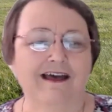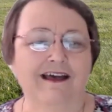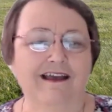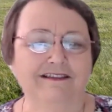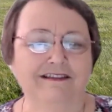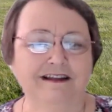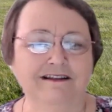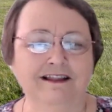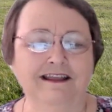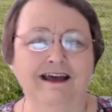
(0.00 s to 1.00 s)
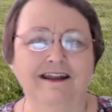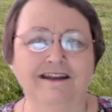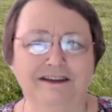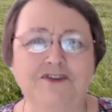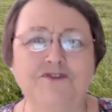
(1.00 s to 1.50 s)
I suddenly got
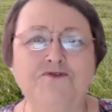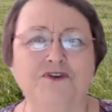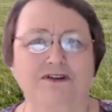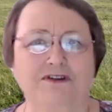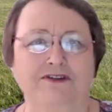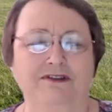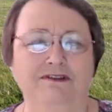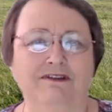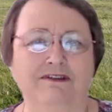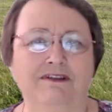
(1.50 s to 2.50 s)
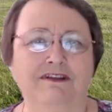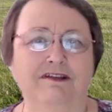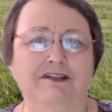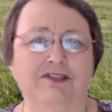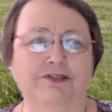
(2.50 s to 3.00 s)
a different
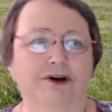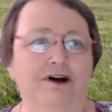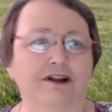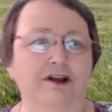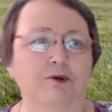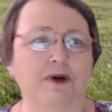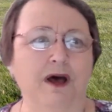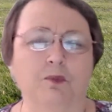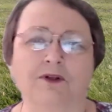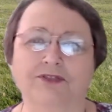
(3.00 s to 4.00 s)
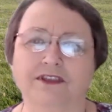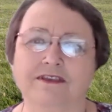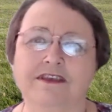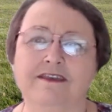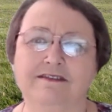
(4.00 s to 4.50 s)
thought about what the
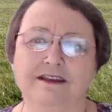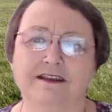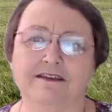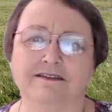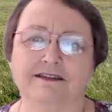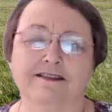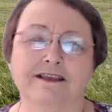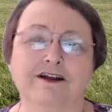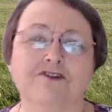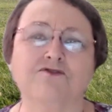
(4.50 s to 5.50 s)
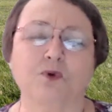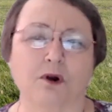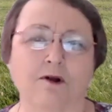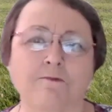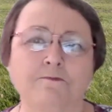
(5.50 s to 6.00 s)
yeast is, and
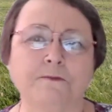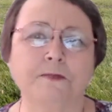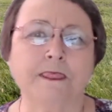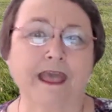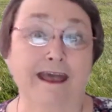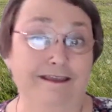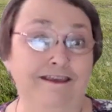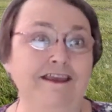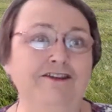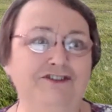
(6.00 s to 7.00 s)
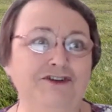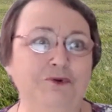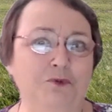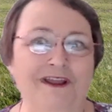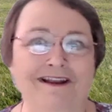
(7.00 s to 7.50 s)
therefore at yeast
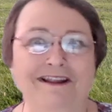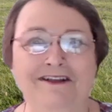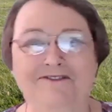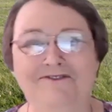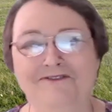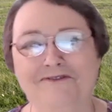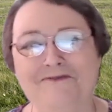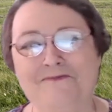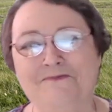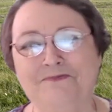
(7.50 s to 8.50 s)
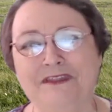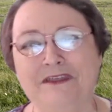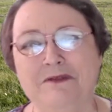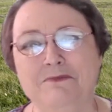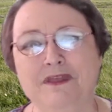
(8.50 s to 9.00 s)
we live,
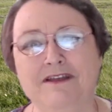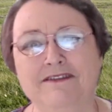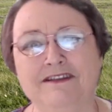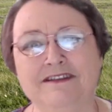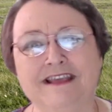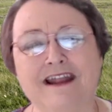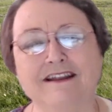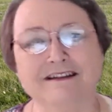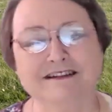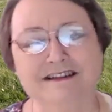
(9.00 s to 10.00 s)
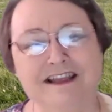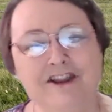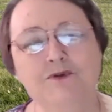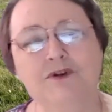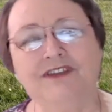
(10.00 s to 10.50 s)
because it's that
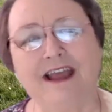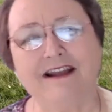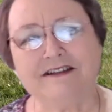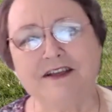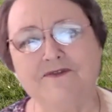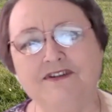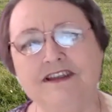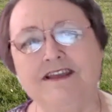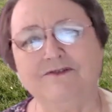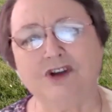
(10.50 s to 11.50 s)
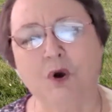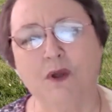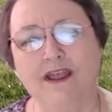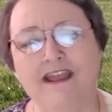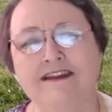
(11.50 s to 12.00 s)
continuous activity of
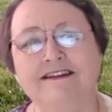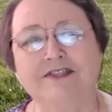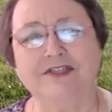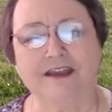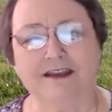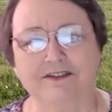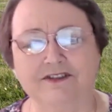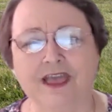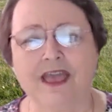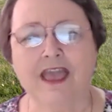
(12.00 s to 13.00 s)
going into things